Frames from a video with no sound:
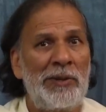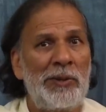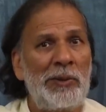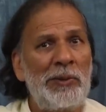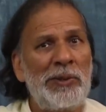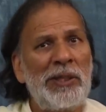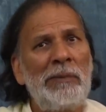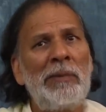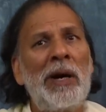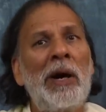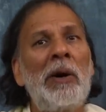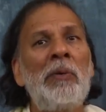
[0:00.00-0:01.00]
so
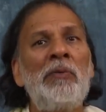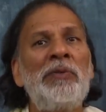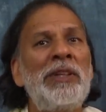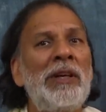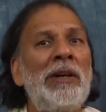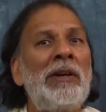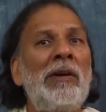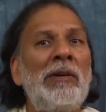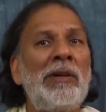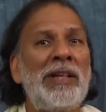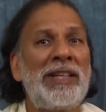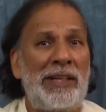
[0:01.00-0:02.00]
somehow we are
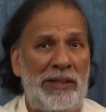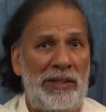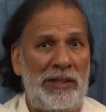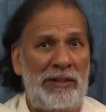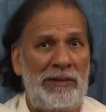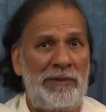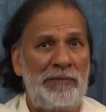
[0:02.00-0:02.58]
all connected.